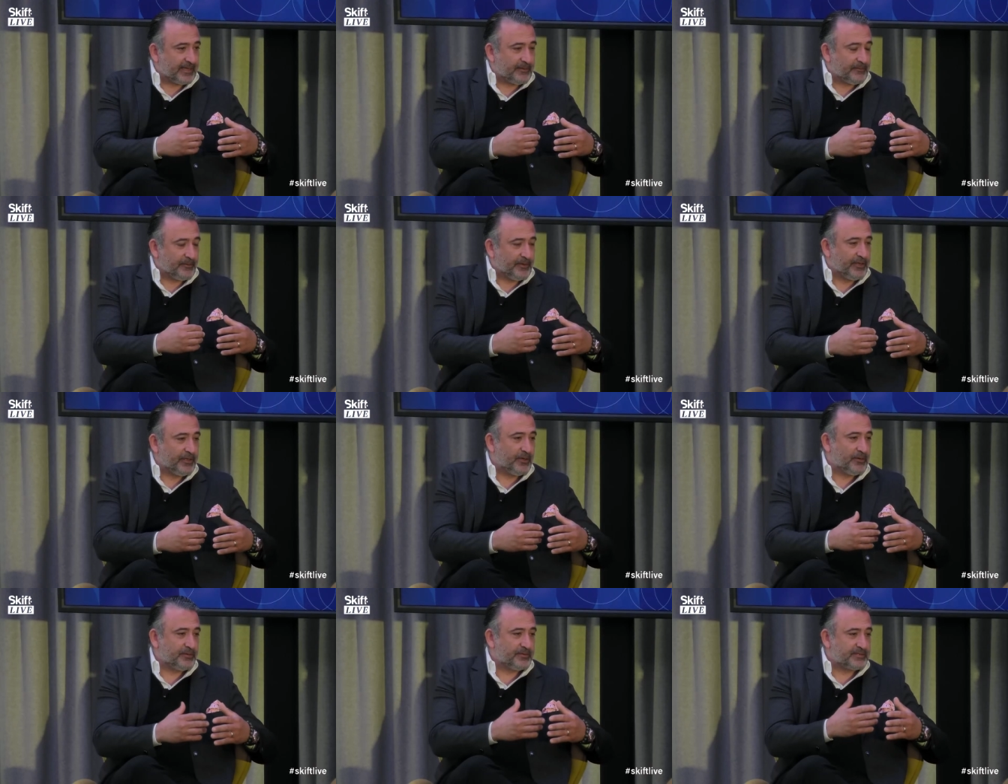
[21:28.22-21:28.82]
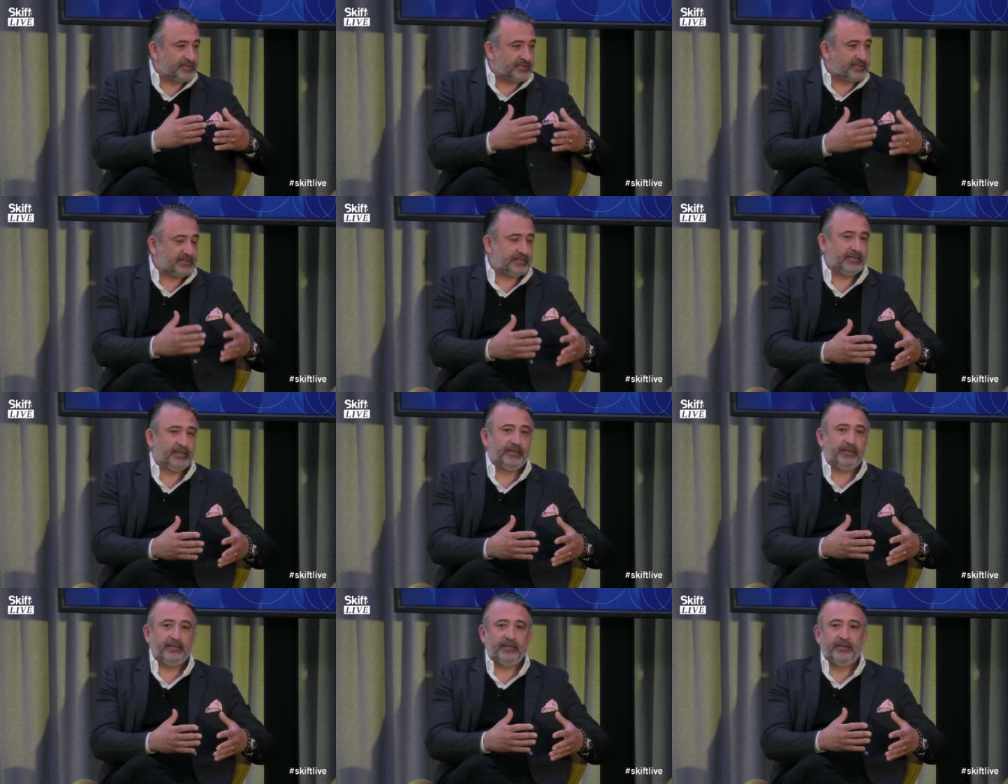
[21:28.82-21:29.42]
we don't
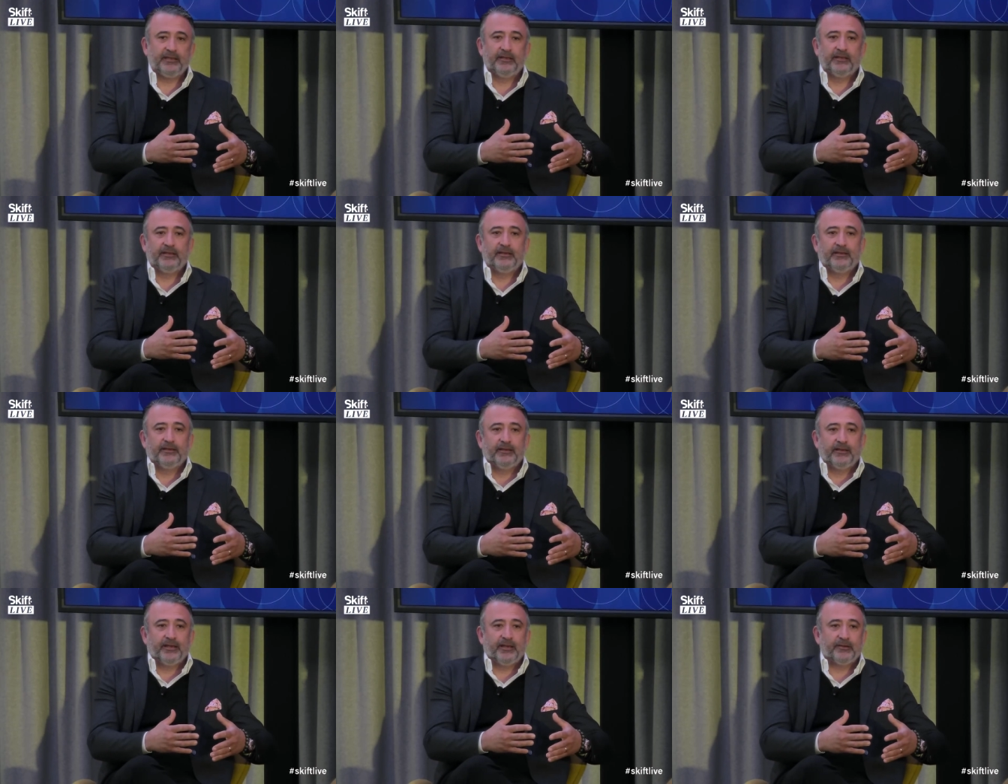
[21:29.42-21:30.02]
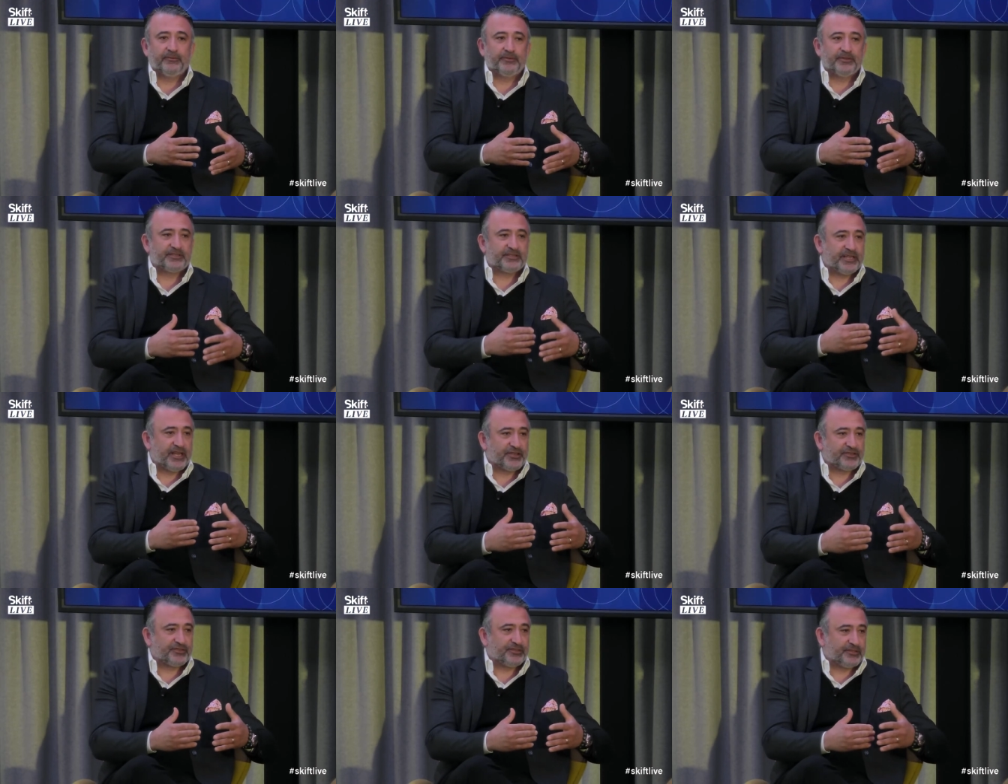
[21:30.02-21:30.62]
see a
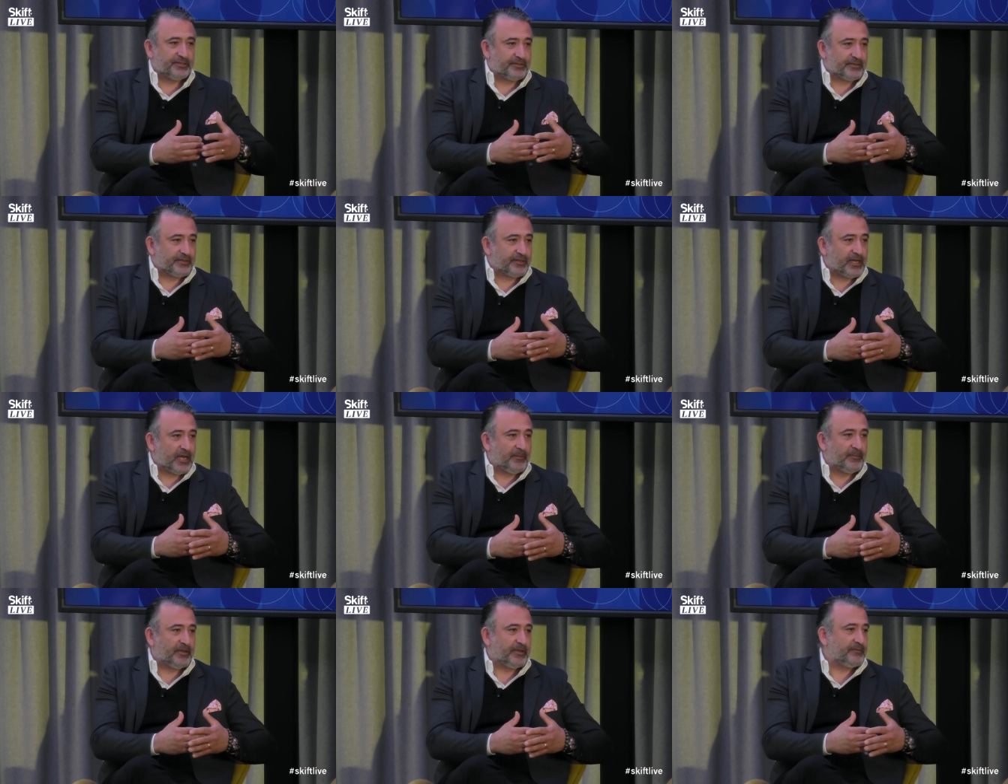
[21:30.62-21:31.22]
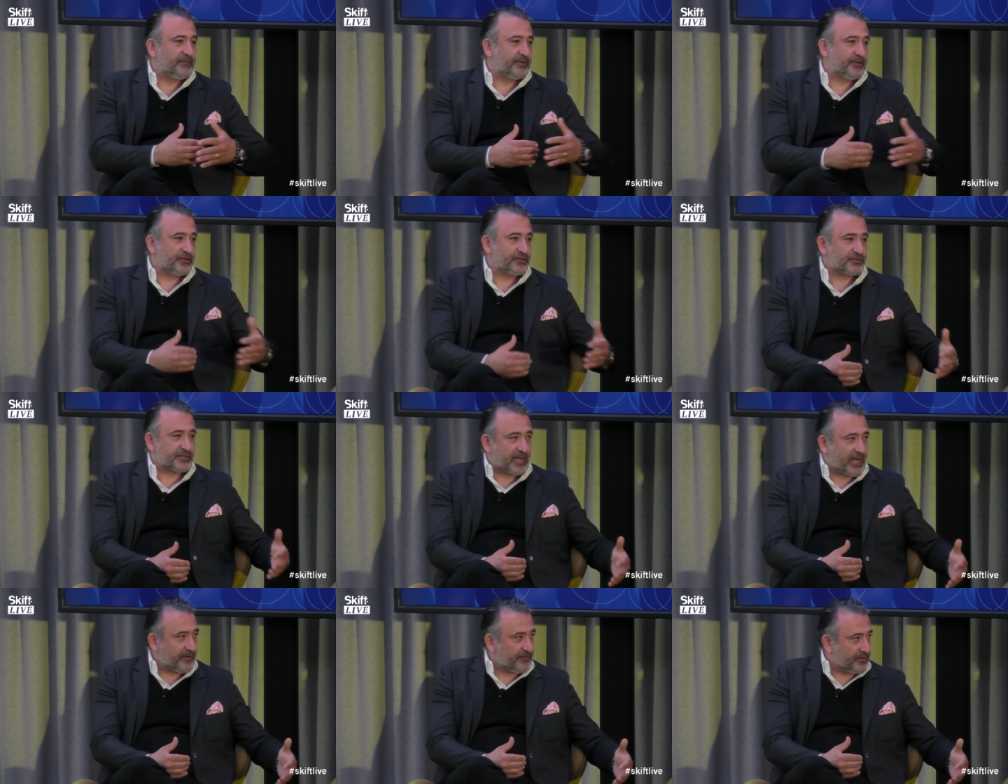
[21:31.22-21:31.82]
recession coming for the
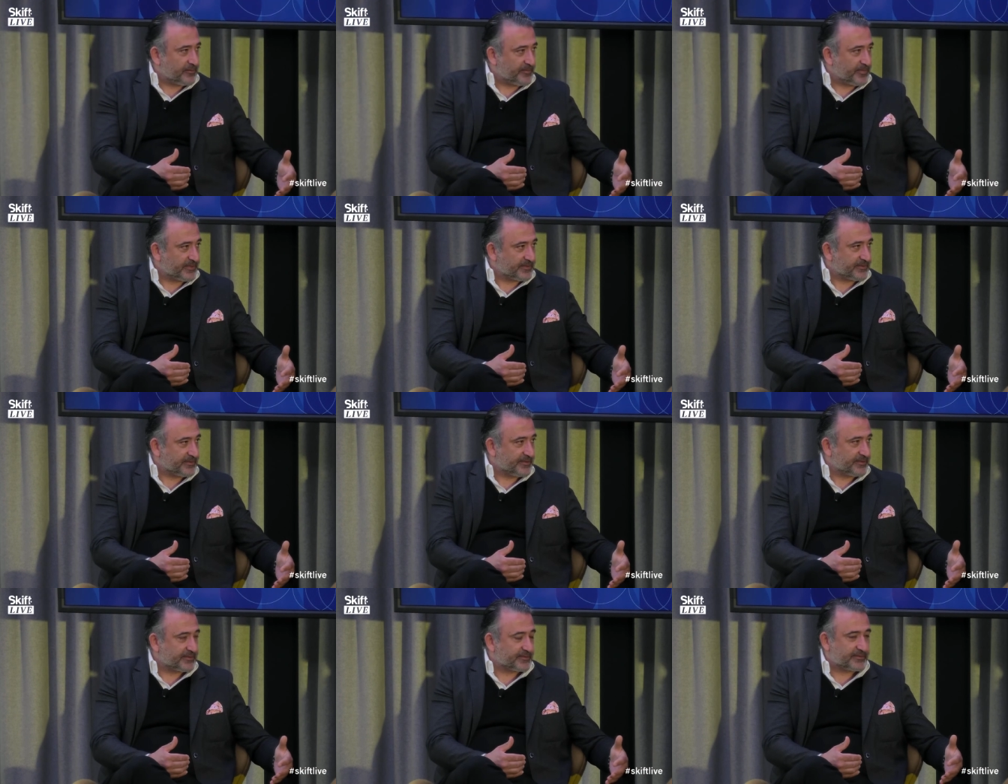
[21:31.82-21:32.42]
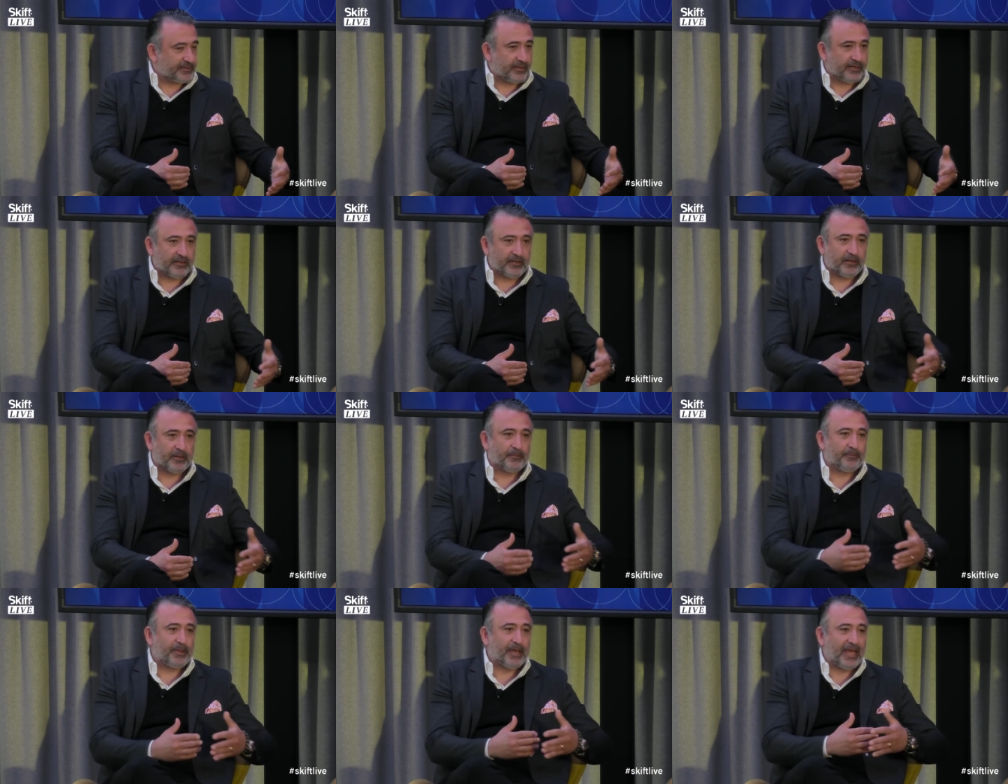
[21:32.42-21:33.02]
travel business.
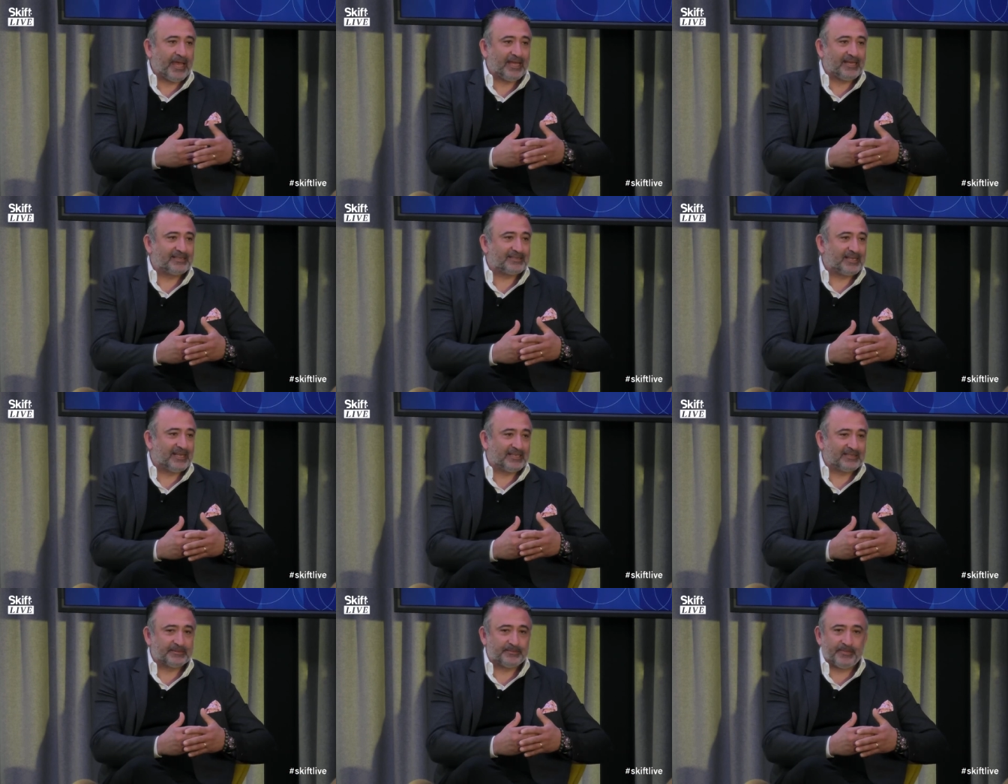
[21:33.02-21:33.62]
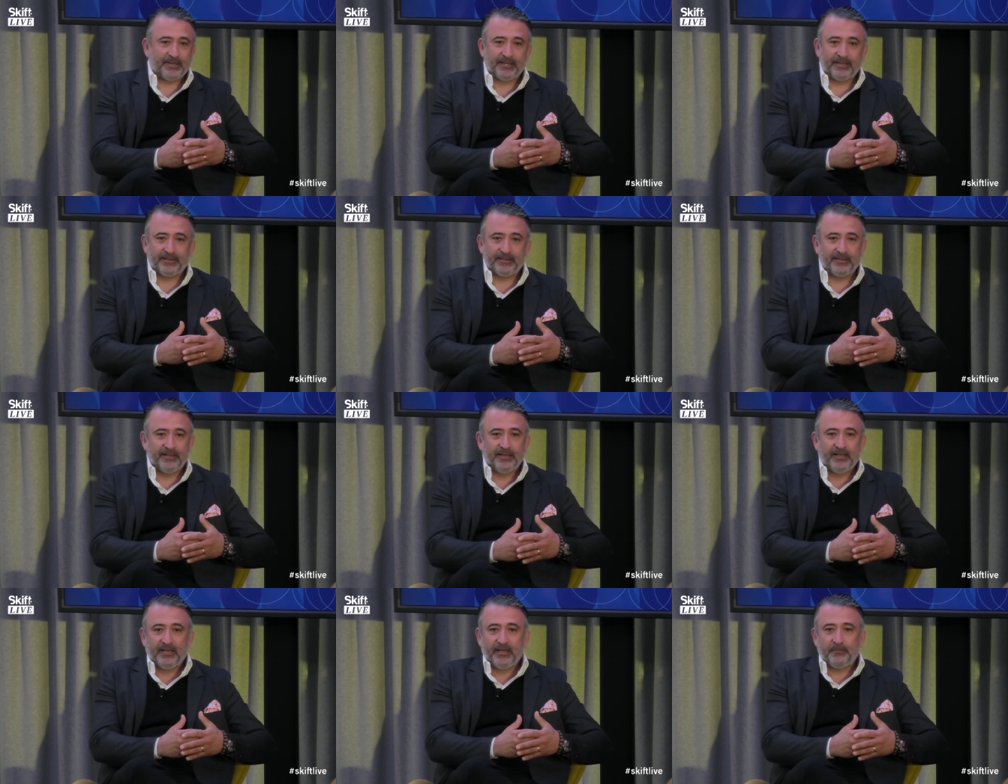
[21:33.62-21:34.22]
Our, pace has been
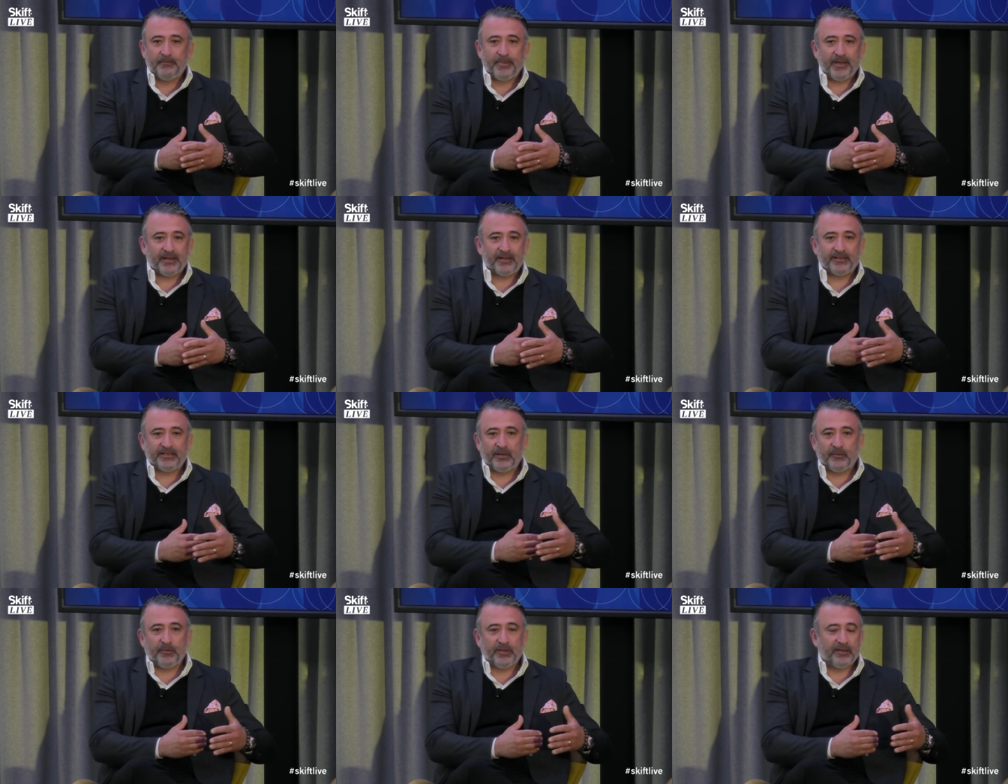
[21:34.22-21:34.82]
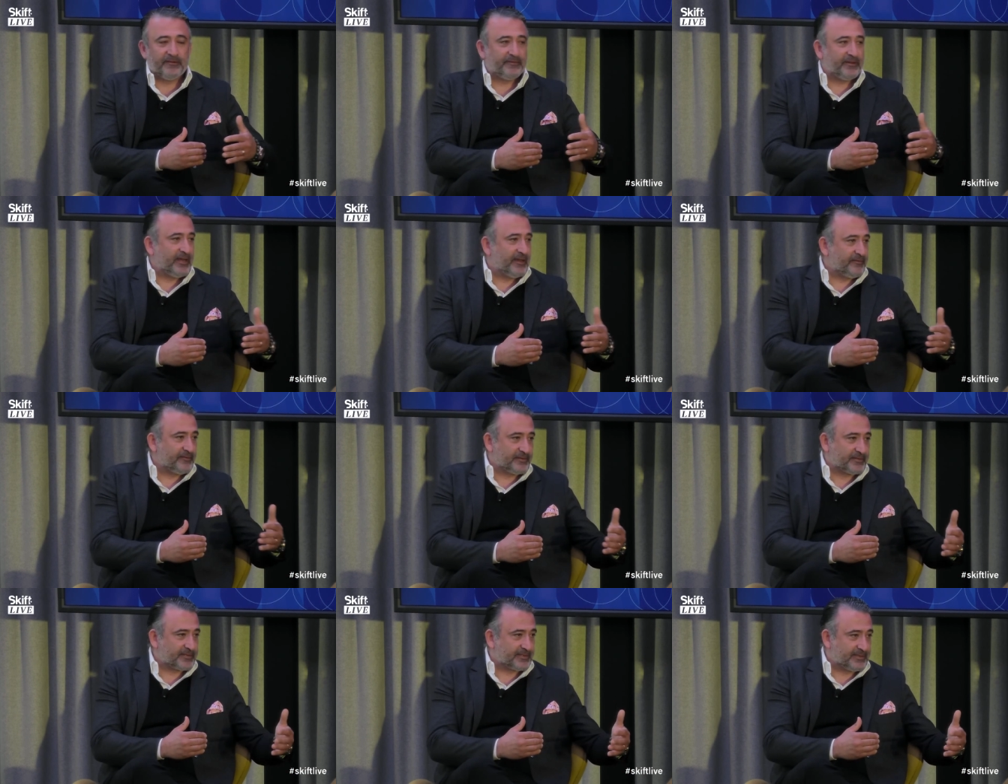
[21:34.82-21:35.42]
better than we have
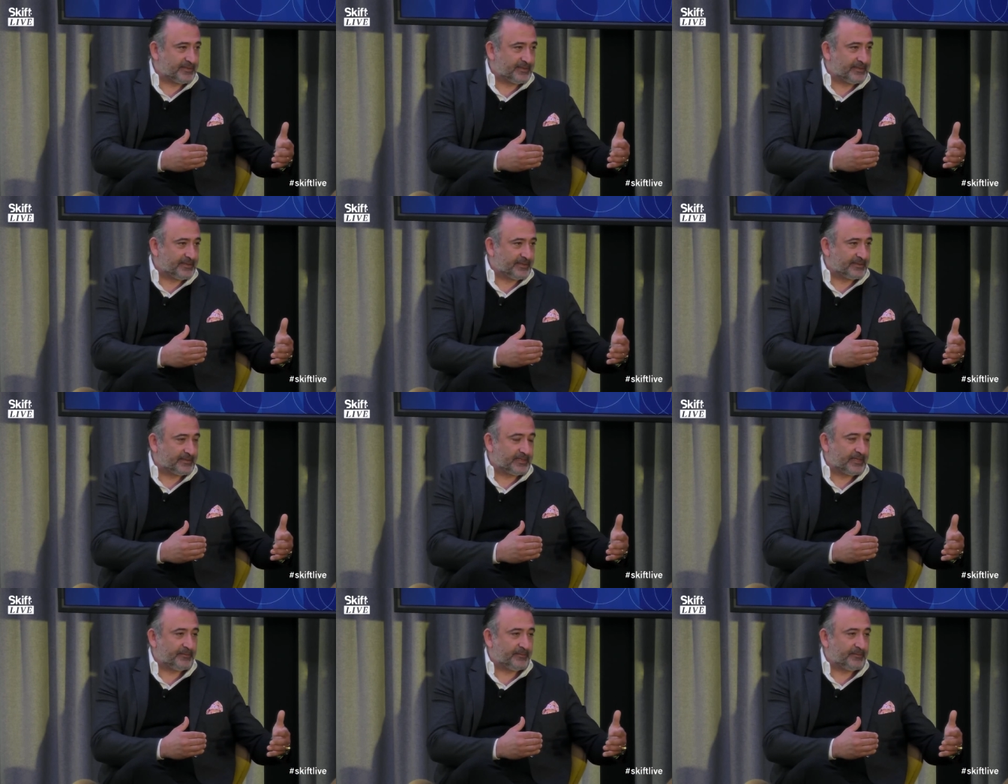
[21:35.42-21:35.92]
ever seen it.